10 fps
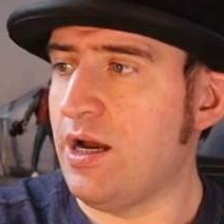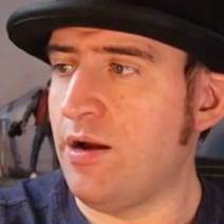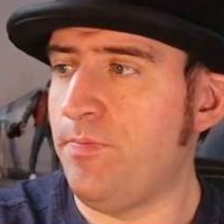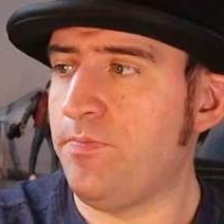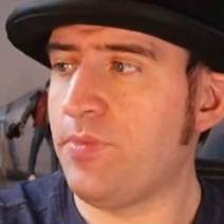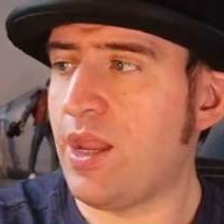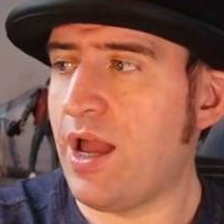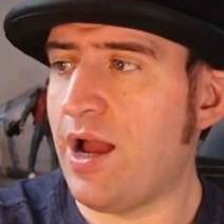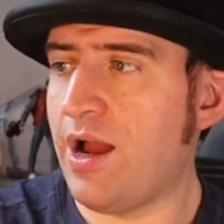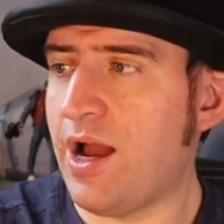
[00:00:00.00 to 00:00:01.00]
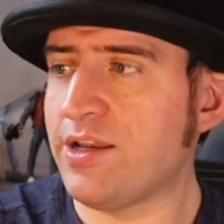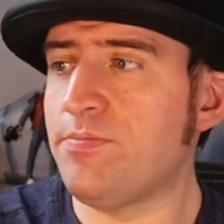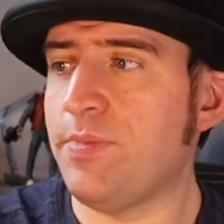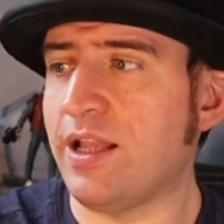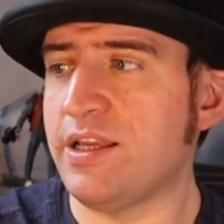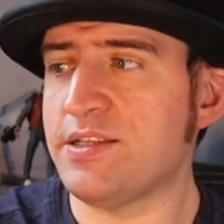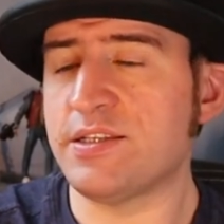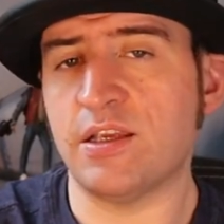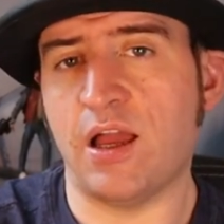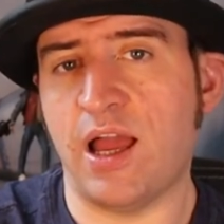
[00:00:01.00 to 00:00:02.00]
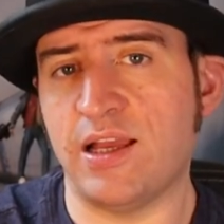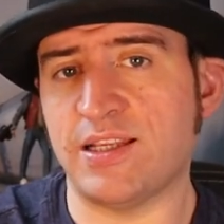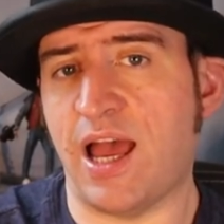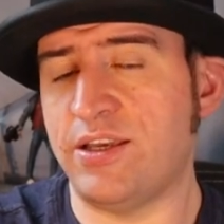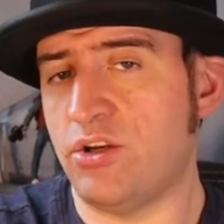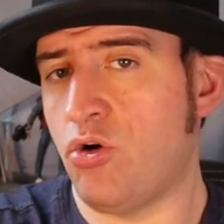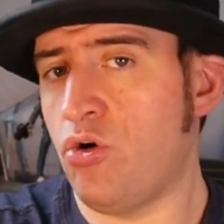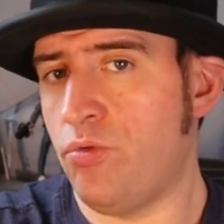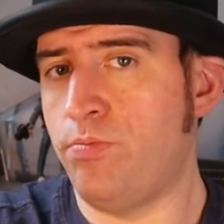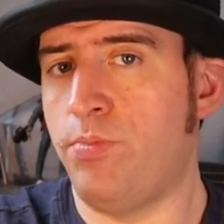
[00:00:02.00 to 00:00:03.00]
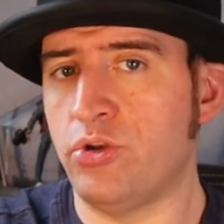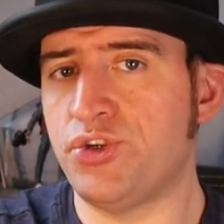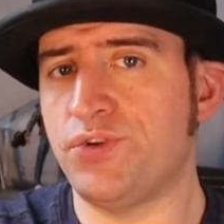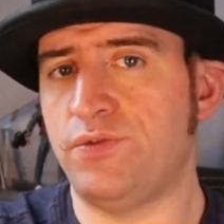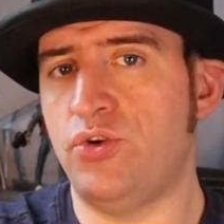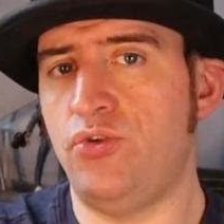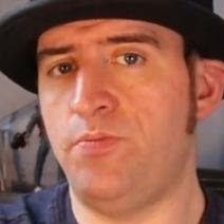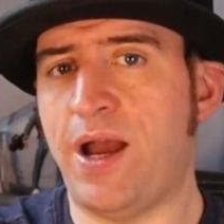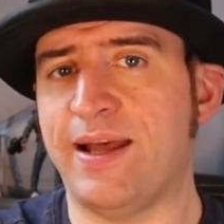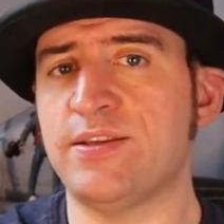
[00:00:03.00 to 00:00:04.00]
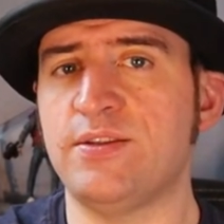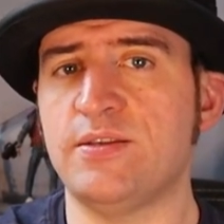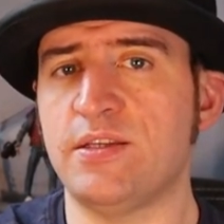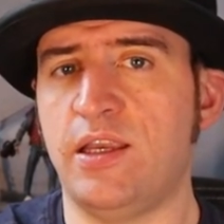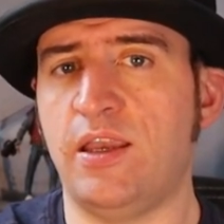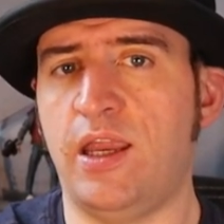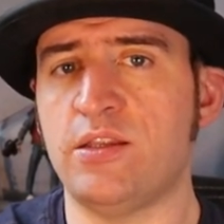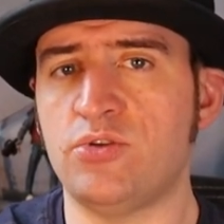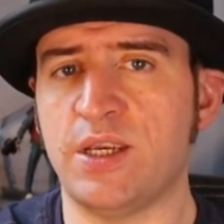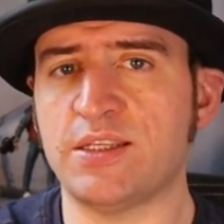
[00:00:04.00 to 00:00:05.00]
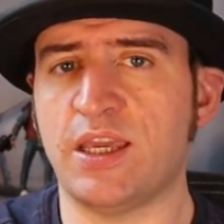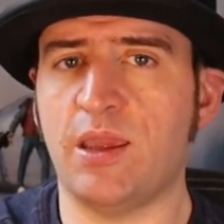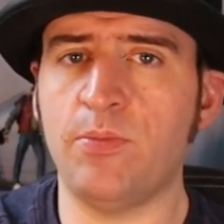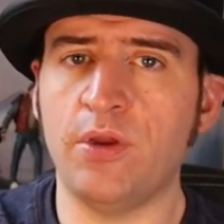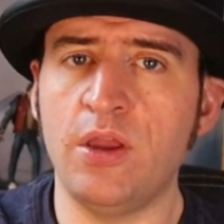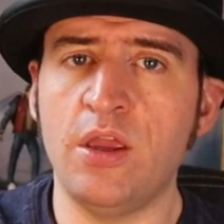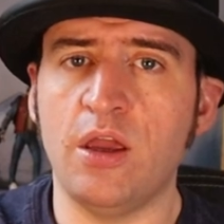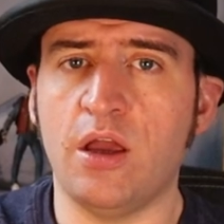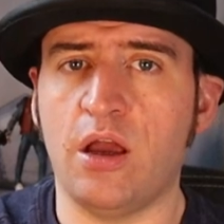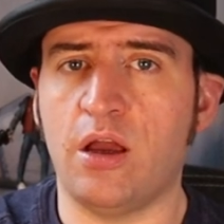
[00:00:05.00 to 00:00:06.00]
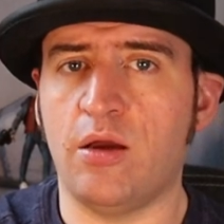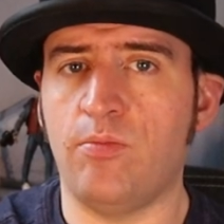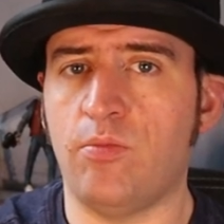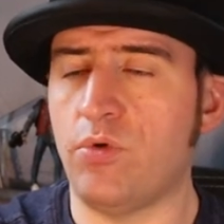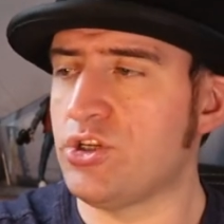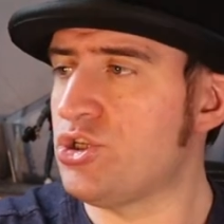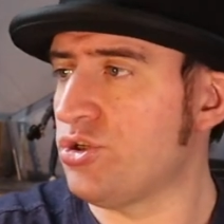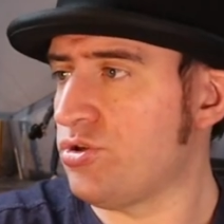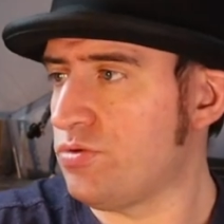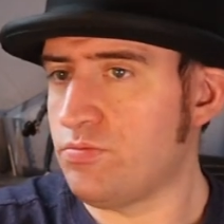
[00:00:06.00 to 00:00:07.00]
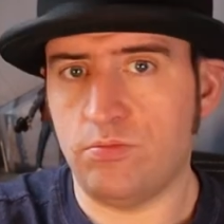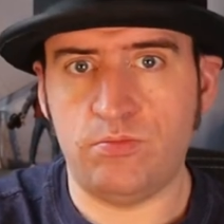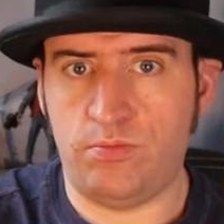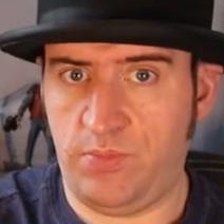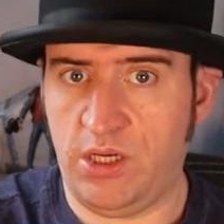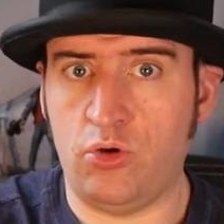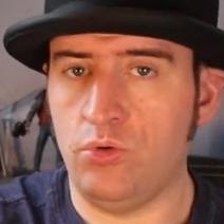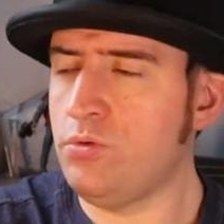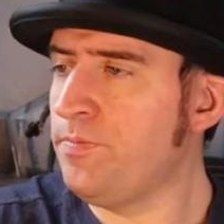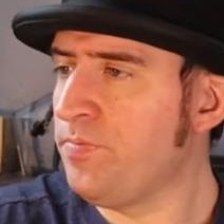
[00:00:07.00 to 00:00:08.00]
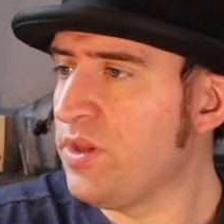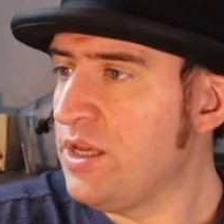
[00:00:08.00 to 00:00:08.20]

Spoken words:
Adam Bellis has added a whole bunch of new patterns into Inkscape, which should be cool.